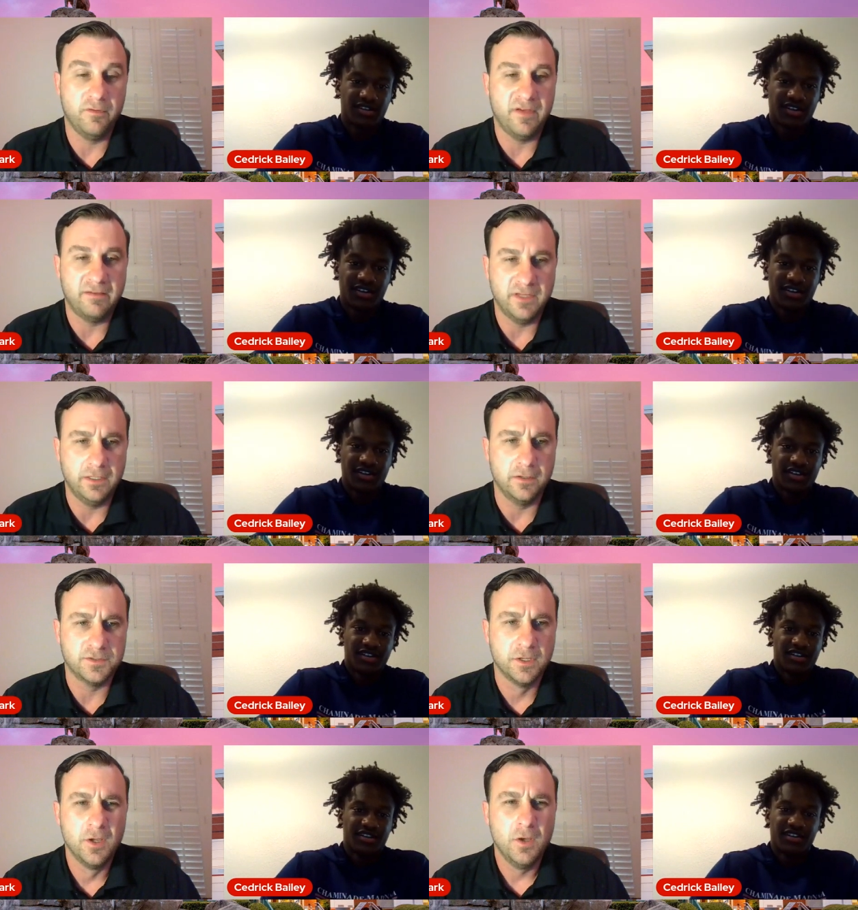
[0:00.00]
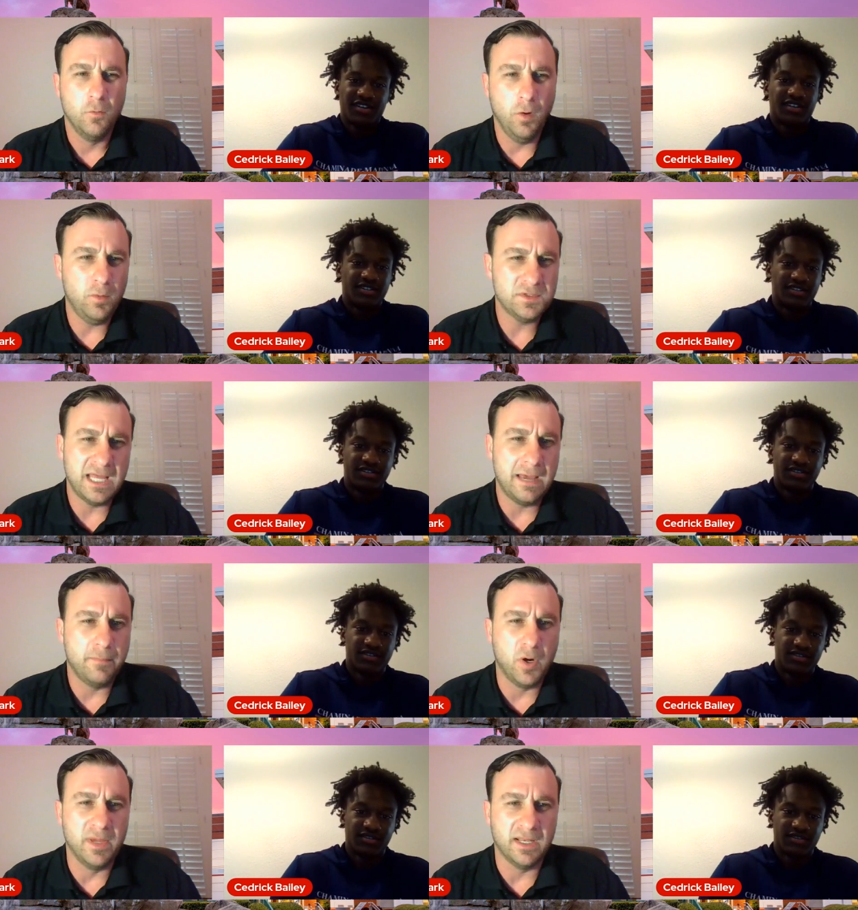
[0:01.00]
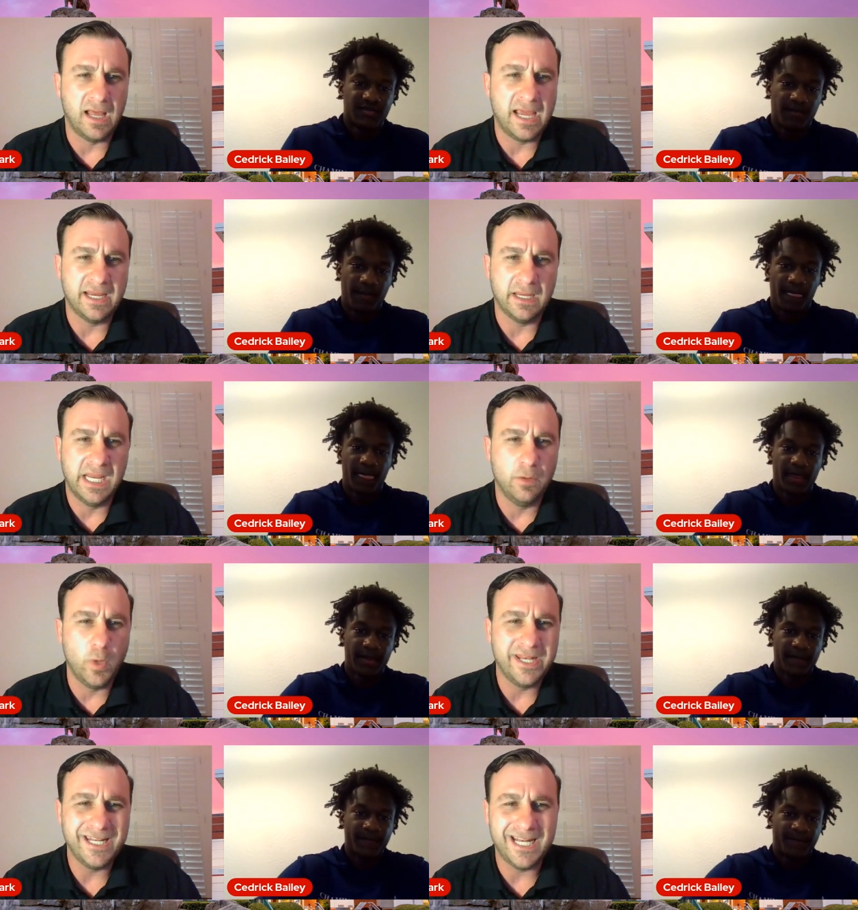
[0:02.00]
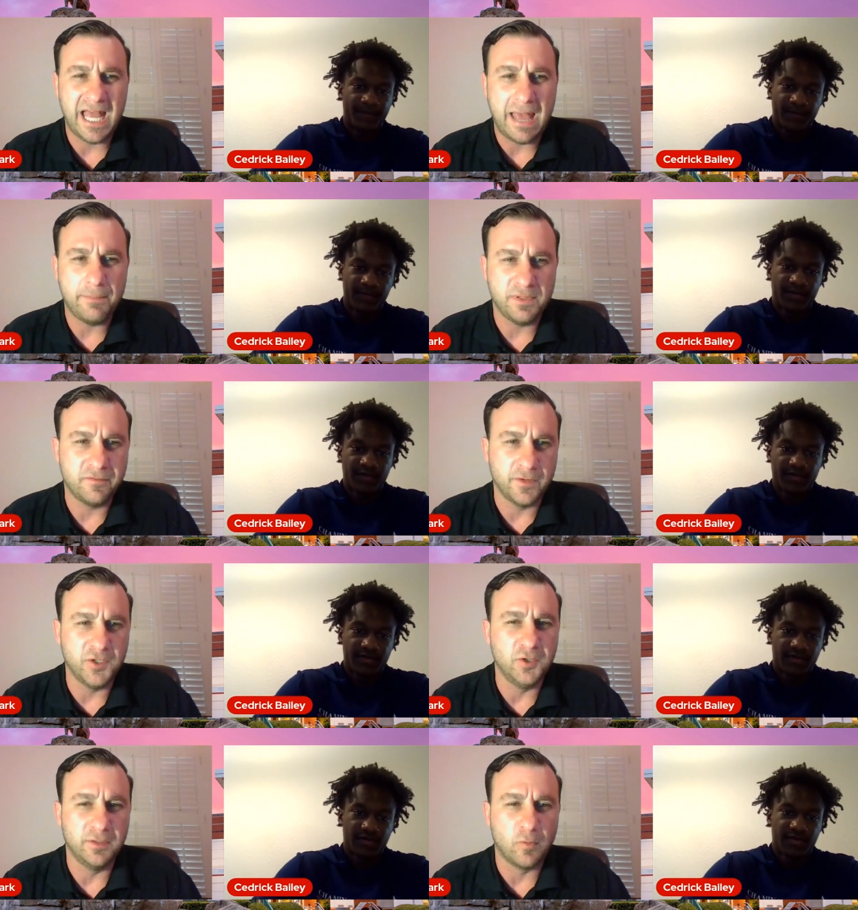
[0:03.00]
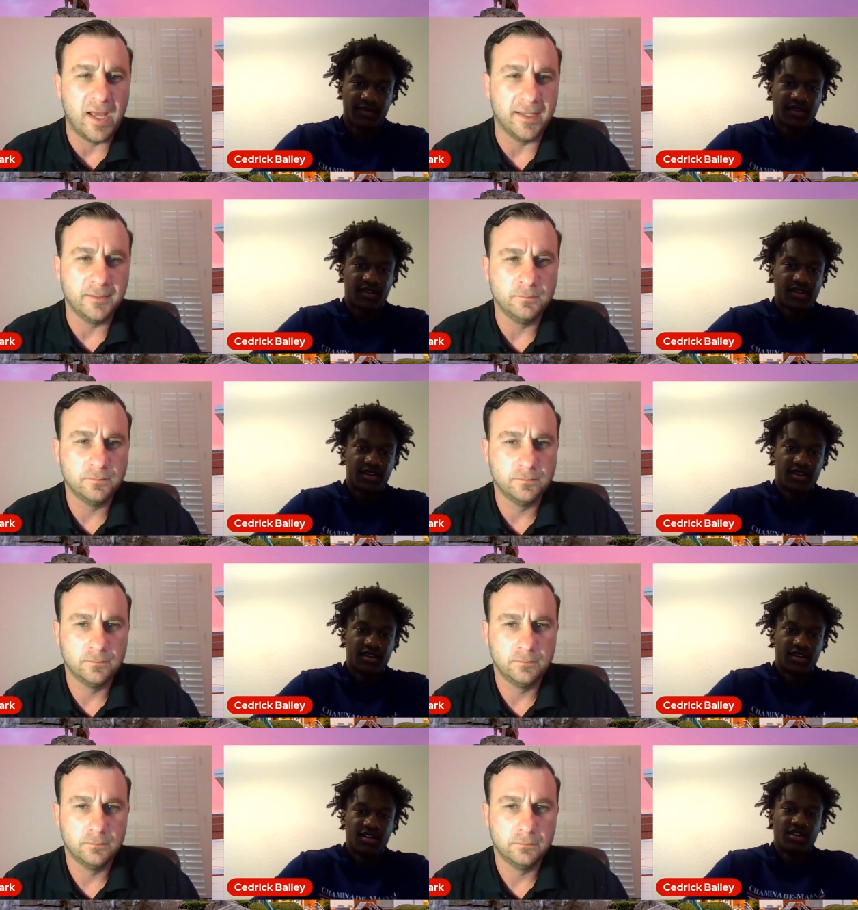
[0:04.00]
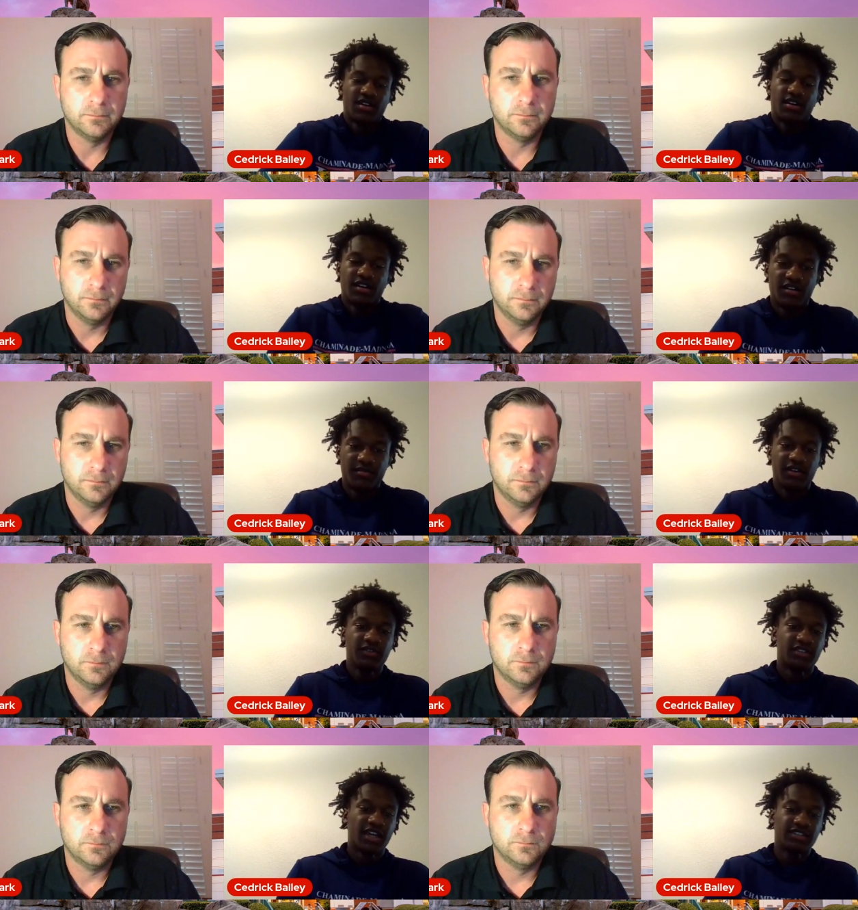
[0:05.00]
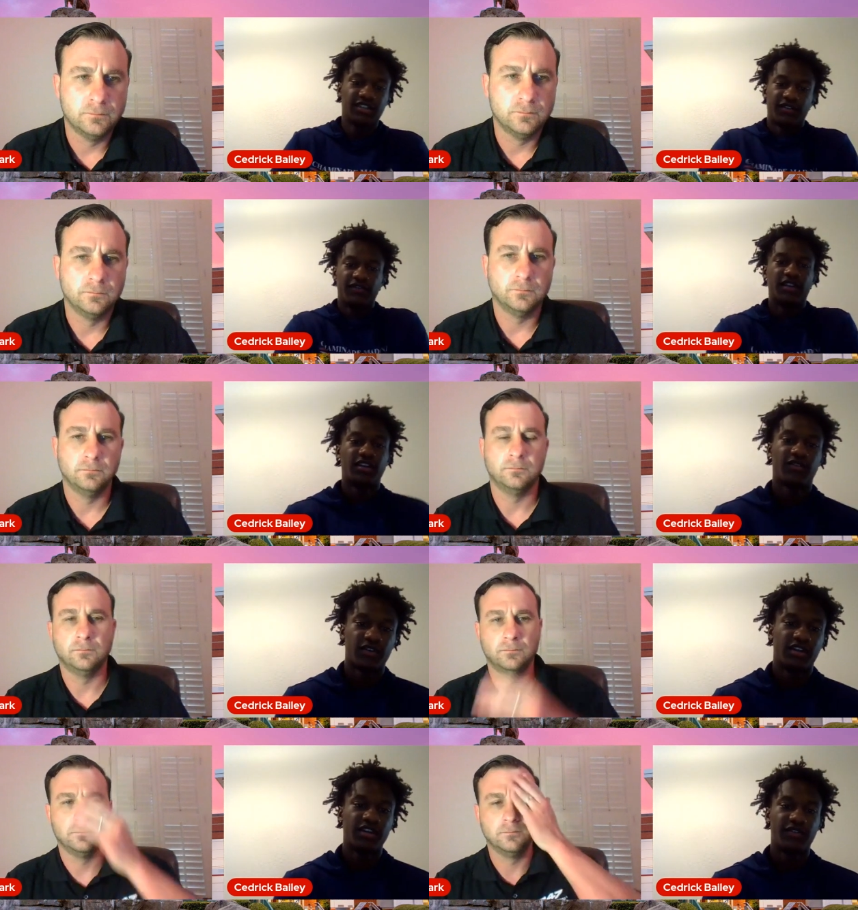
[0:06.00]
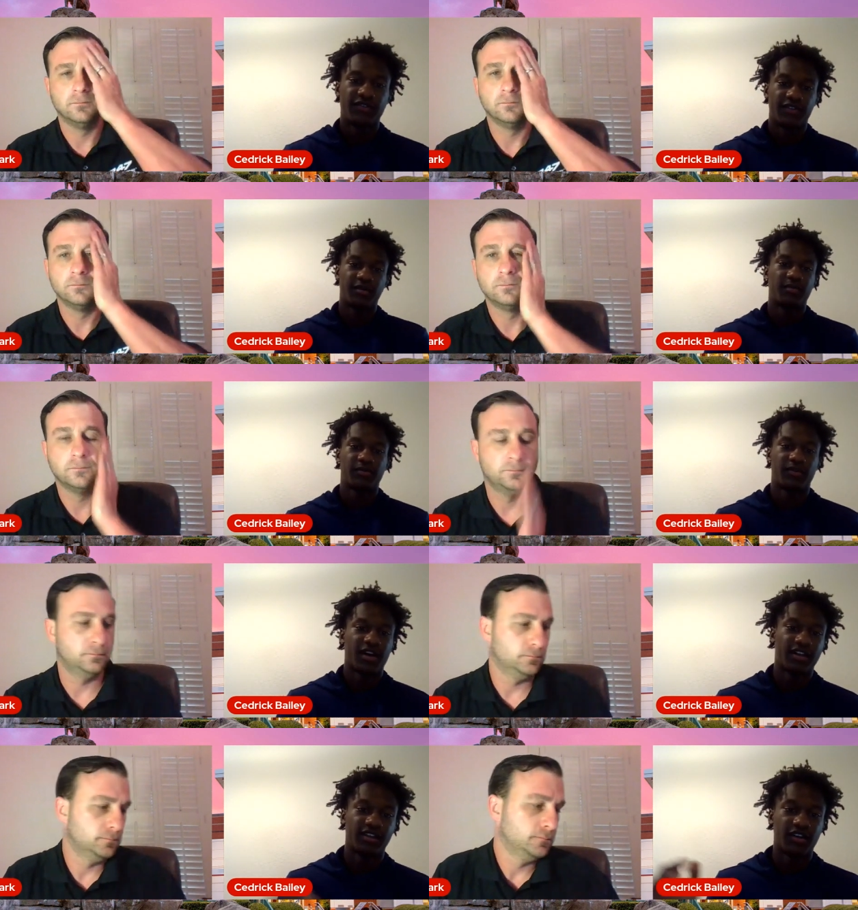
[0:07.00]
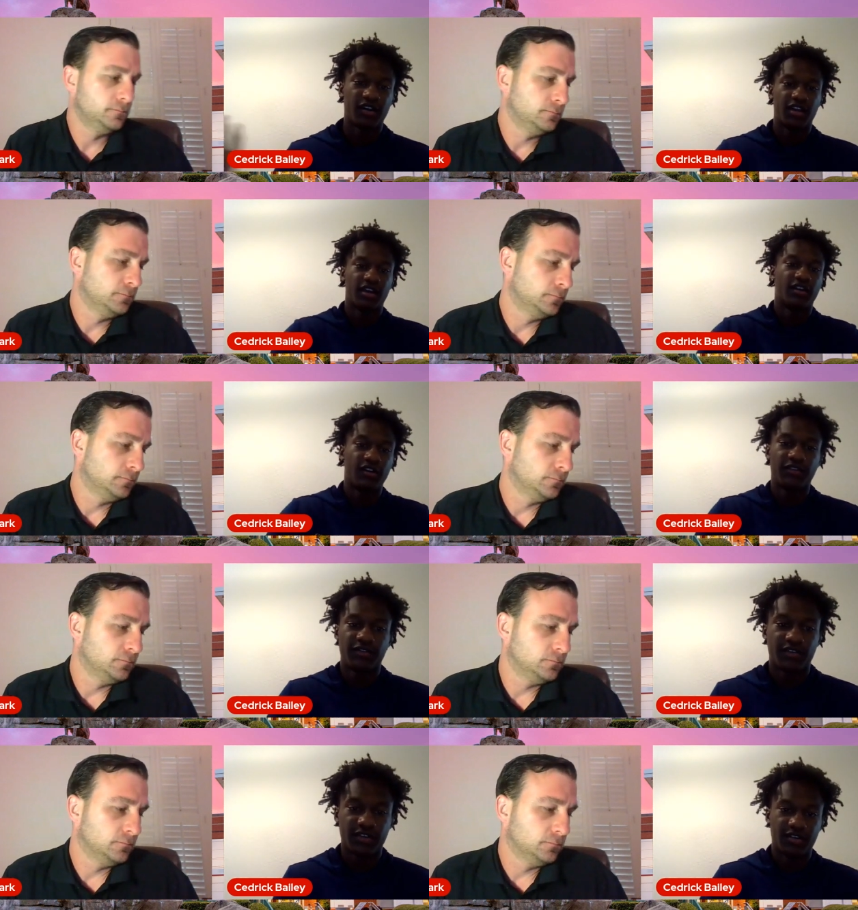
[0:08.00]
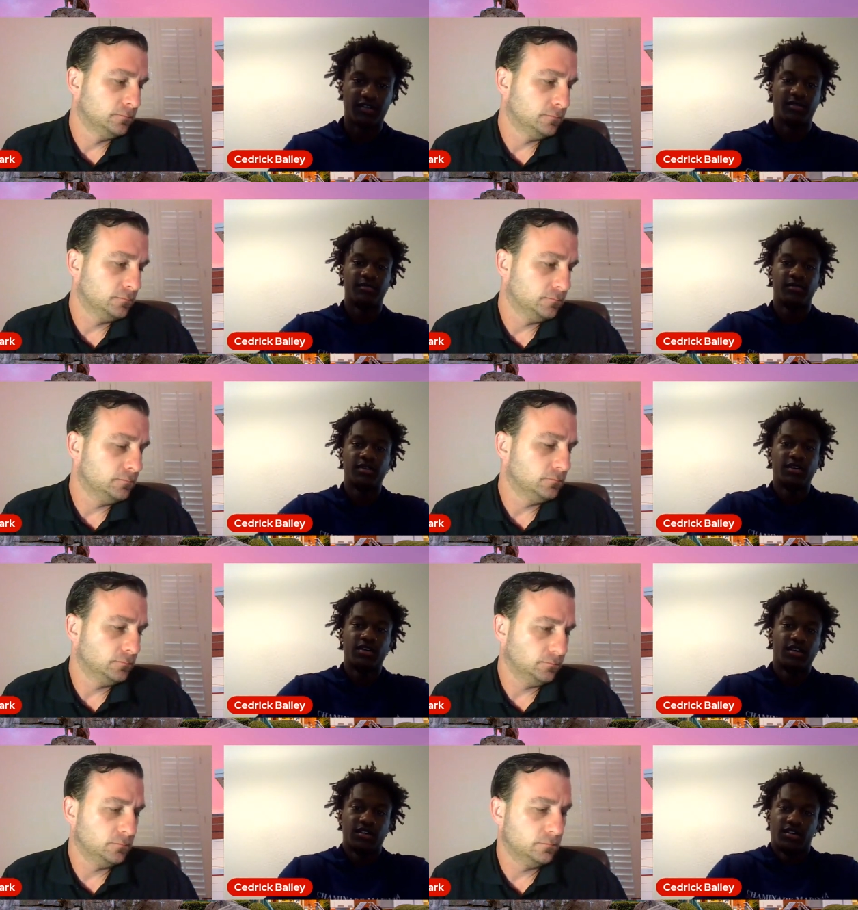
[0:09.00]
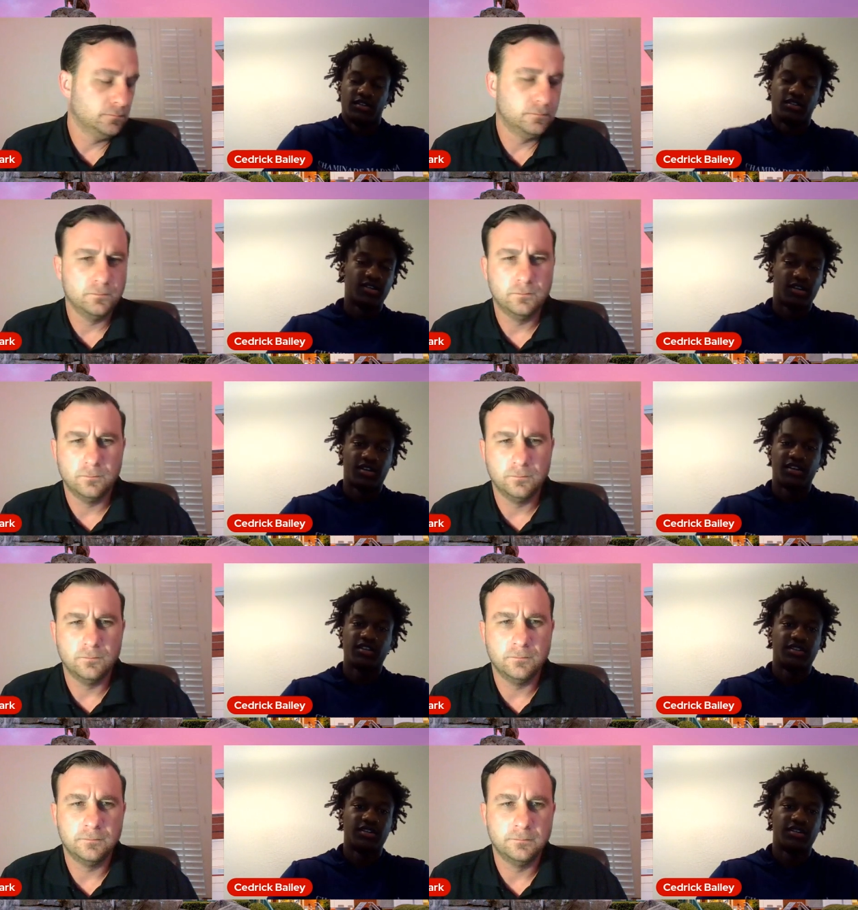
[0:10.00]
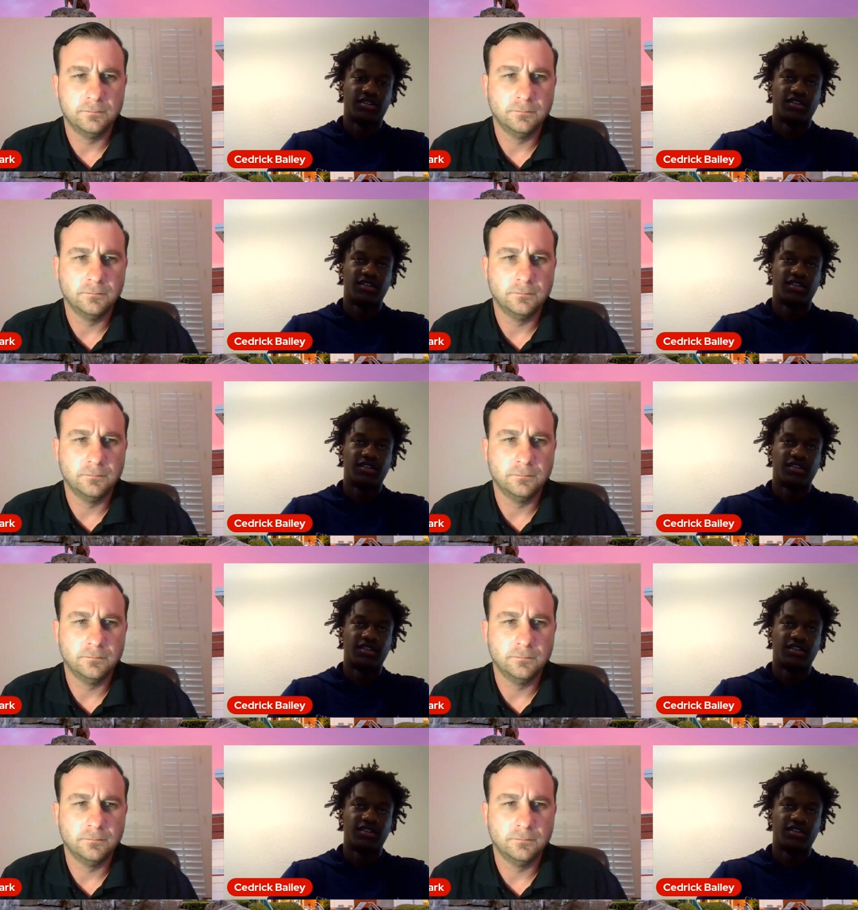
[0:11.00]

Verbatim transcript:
Speaker 1: to five years. What was that moment like, and when did it happen for you in Raleigh?
Speaker 2: Um, it was actually a feeling of relief. Um, got to get all that off. Um, it's